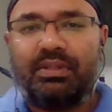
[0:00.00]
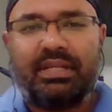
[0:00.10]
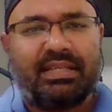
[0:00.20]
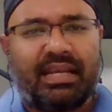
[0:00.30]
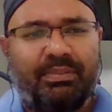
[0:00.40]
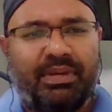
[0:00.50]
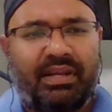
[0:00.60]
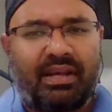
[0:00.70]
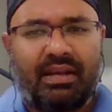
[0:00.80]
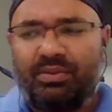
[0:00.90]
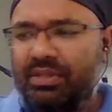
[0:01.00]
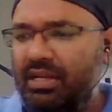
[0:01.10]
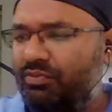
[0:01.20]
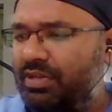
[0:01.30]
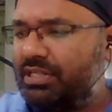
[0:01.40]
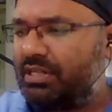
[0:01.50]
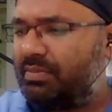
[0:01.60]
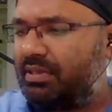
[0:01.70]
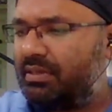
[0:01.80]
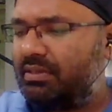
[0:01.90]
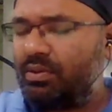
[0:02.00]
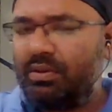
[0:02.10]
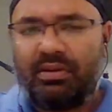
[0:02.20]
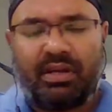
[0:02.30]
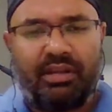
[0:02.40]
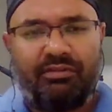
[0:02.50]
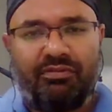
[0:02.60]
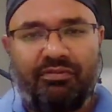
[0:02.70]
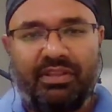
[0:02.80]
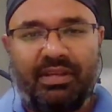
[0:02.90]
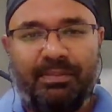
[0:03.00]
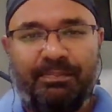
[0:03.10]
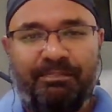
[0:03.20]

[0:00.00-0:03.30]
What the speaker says: does anybody have that vegetable or knife with them?